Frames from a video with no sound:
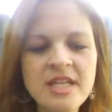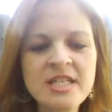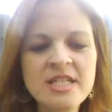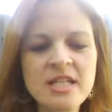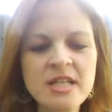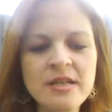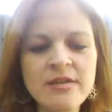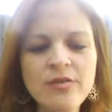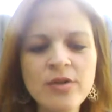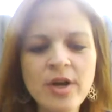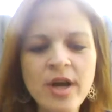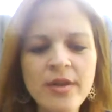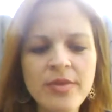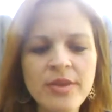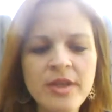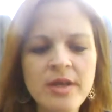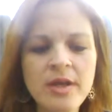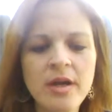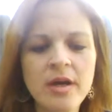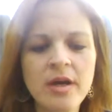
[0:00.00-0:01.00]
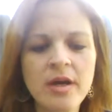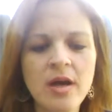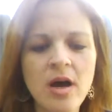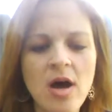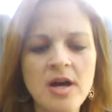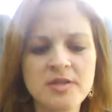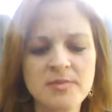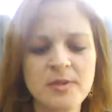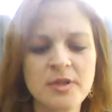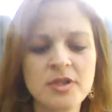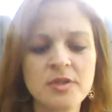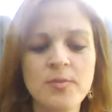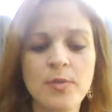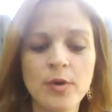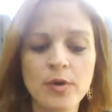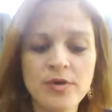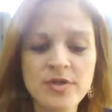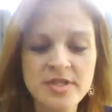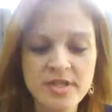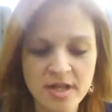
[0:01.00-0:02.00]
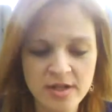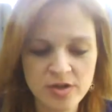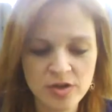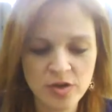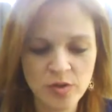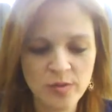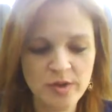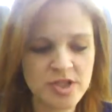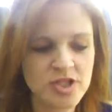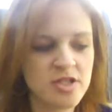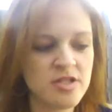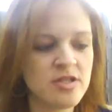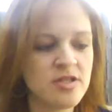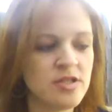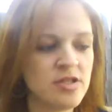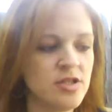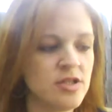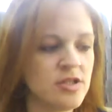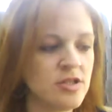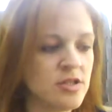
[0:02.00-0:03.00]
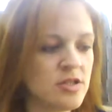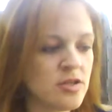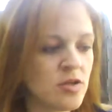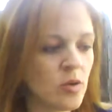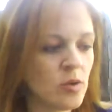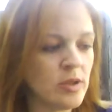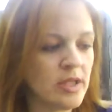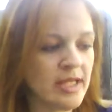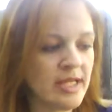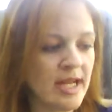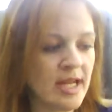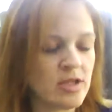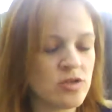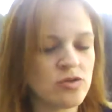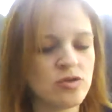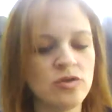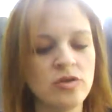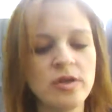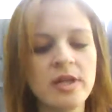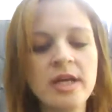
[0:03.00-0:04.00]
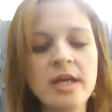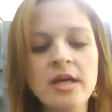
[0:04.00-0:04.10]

deliver at the hospital's birth center, which is just totally natural,